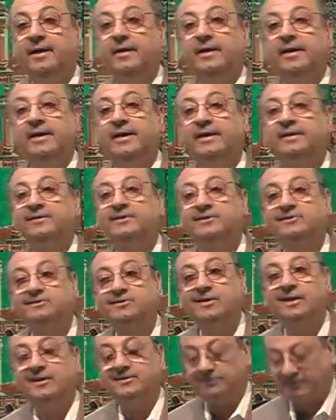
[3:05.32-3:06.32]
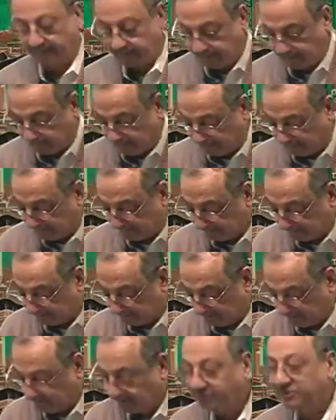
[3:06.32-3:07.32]
In this lesson, page
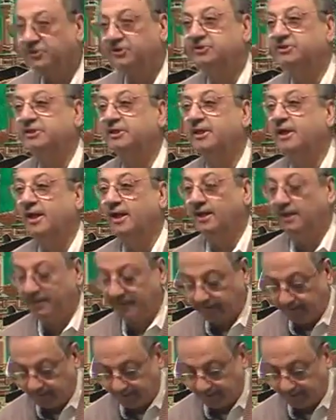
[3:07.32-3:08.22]
number 69,